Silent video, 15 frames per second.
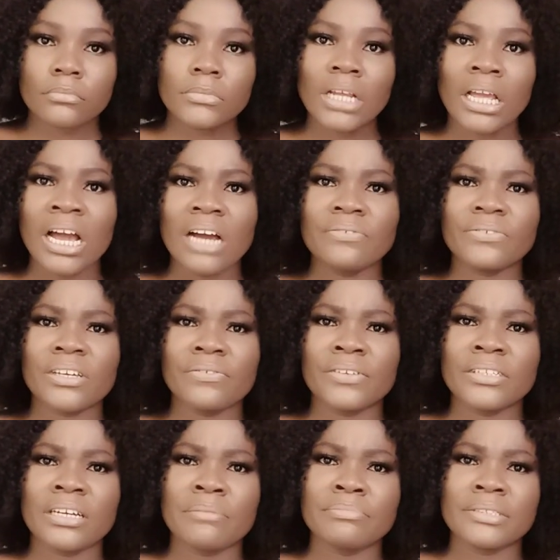I've given
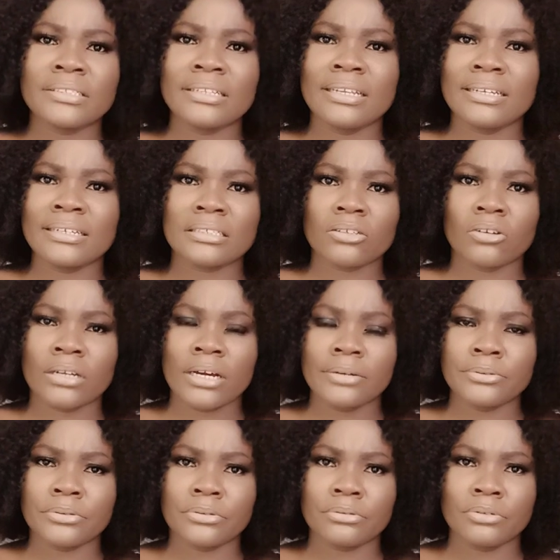them links on how
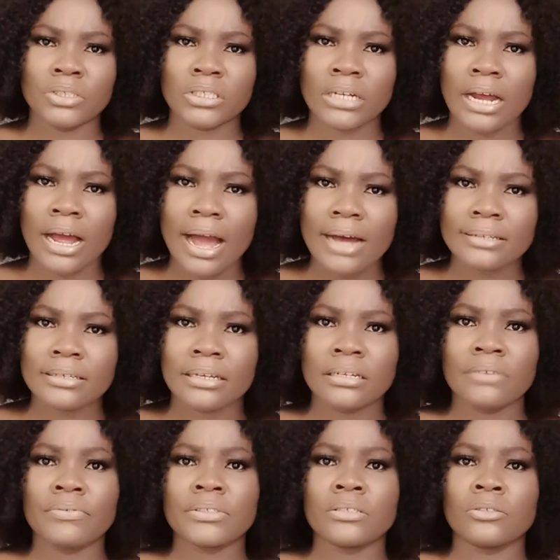to reach her out and
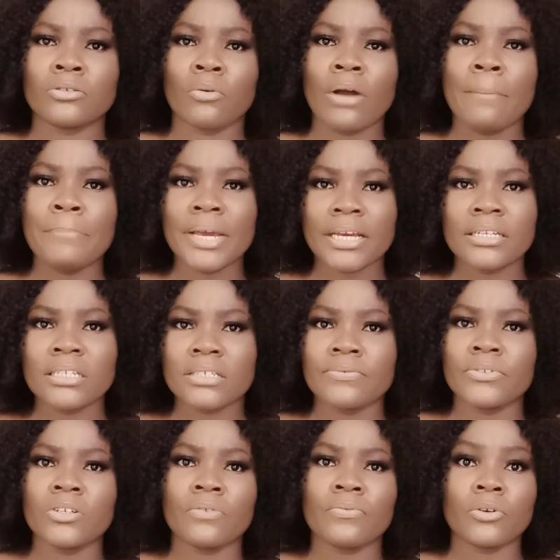everything. So I'm making this
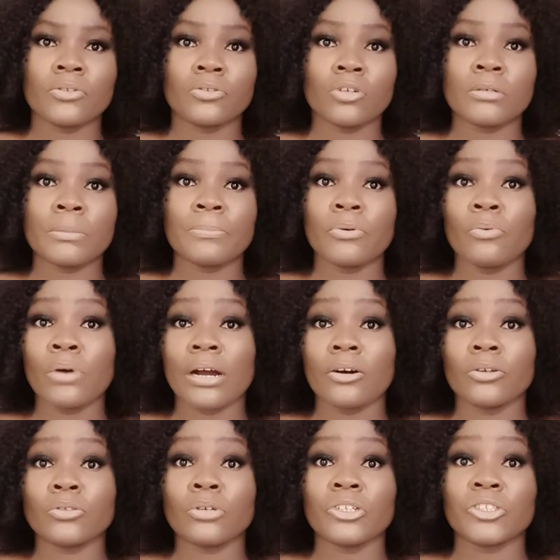video for those people who are
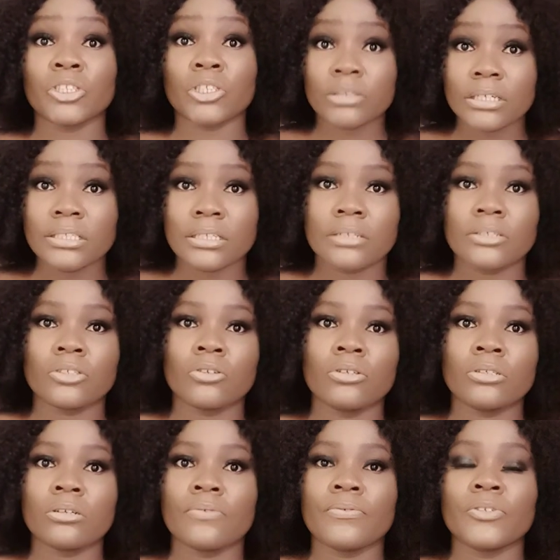also interested. So
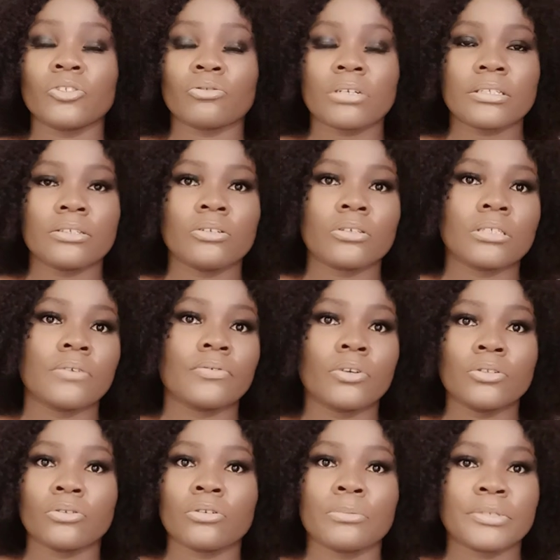instead of you stressing yourself
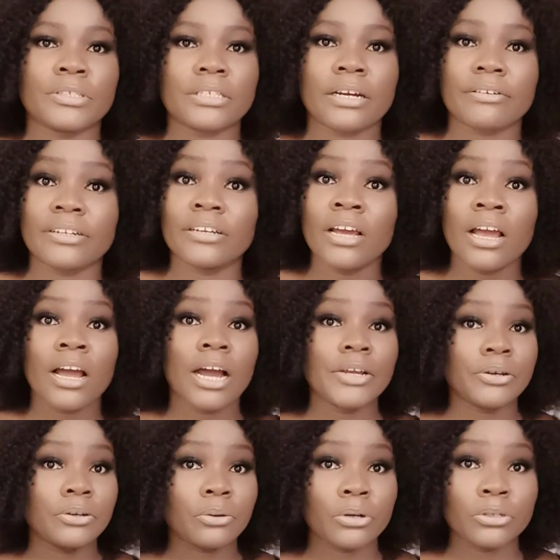going to Instagram and
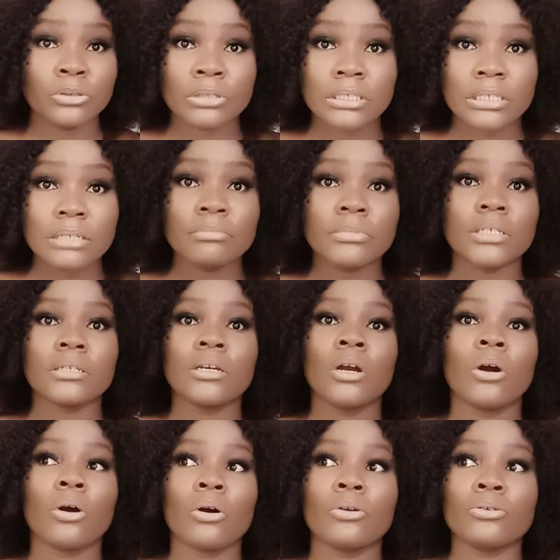you're not going to see me,
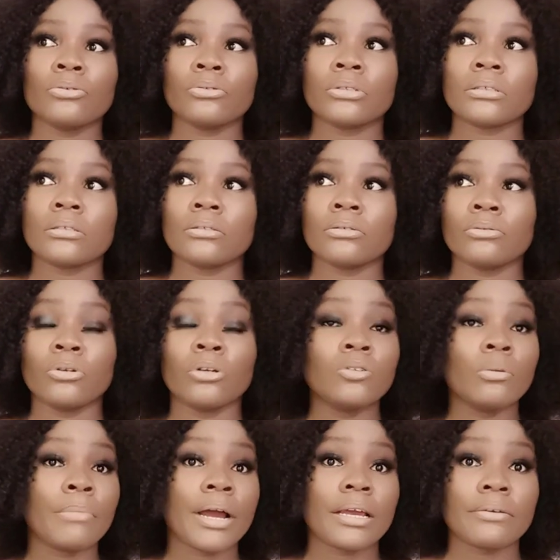or you don't know
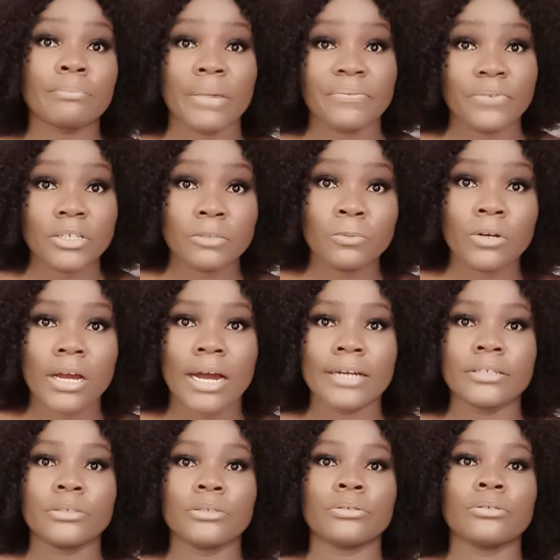my Facebook
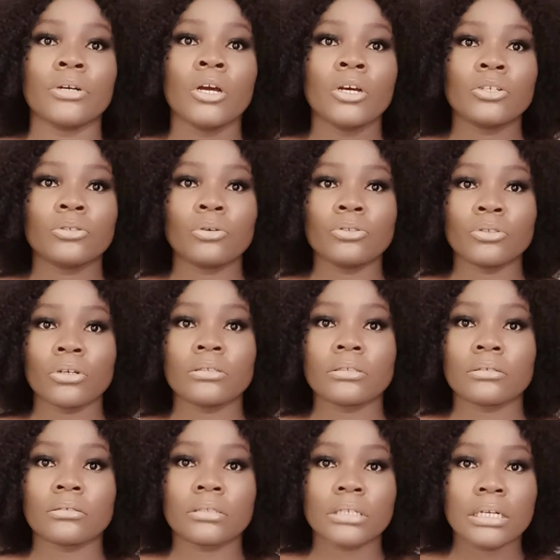handle, so
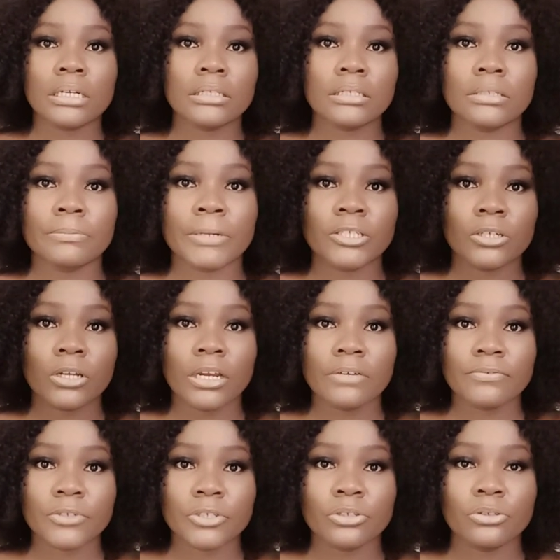just check this particular
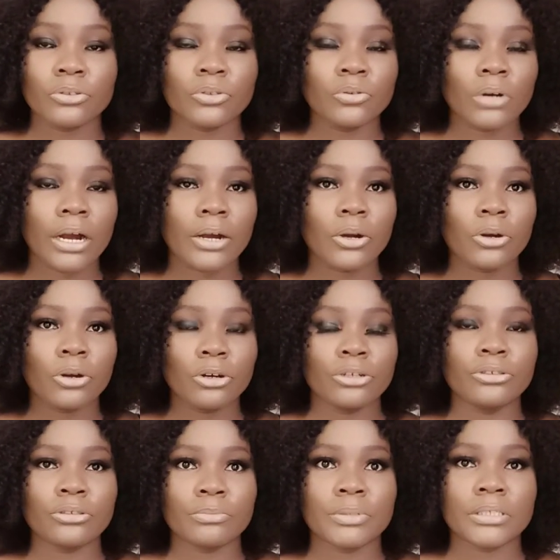video. You are
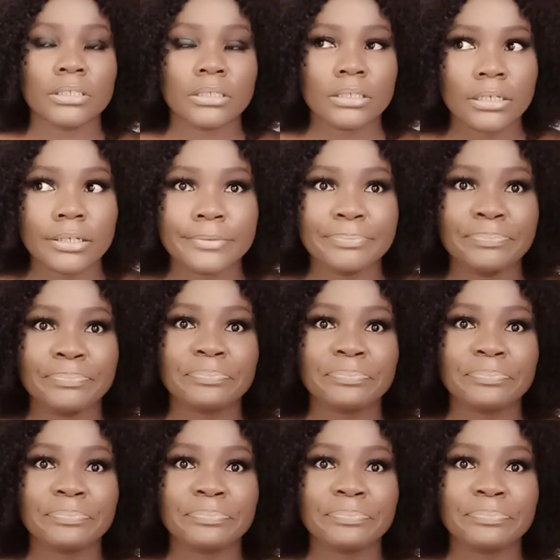going to be seeing